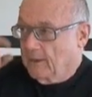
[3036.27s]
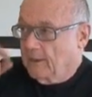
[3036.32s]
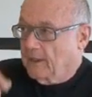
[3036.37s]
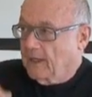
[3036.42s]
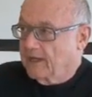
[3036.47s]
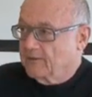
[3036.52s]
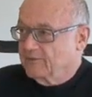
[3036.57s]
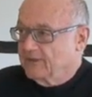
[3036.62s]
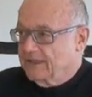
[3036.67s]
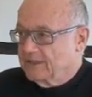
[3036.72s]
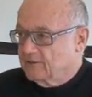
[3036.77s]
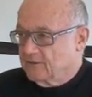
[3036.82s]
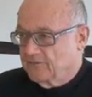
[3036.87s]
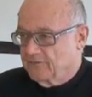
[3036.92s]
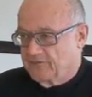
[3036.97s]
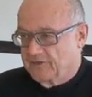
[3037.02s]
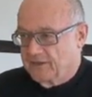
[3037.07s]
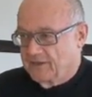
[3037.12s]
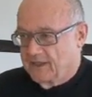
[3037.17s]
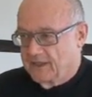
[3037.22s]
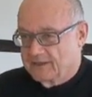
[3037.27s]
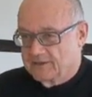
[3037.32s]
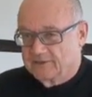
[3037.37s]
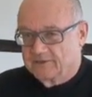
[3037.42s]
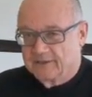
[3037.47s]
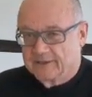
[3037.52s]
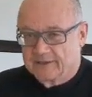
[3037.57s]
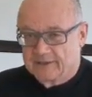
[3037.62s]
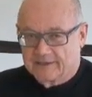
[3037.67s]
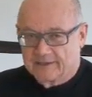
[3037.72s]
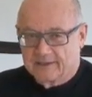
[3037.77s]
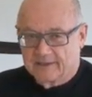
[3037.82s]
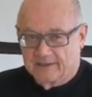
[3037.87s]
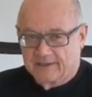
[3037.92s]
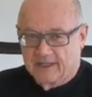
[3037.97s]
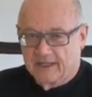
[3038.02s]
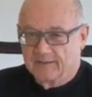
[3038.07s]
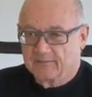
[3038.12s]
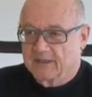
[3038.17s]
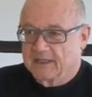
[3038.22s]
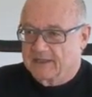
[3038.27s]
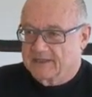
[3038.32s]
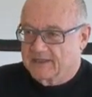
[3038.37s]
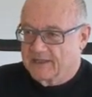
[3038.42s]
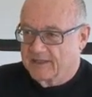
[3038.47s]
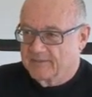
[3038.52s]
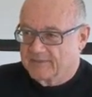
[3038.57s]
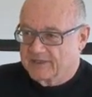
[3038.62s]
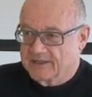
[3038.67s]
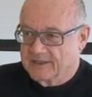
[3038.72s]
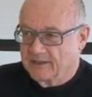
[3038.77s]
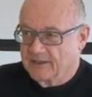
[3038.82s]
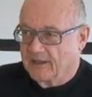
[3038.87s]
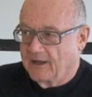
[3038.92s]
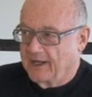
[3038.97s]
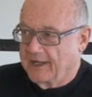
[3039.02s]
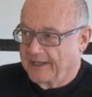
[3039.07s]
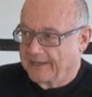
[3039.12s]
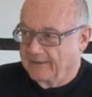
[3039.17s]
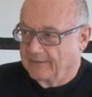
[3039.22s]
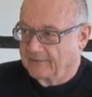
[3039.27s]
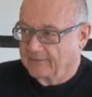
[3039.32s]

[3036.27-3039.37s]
I really don't feel like doing this today because I'm still hot.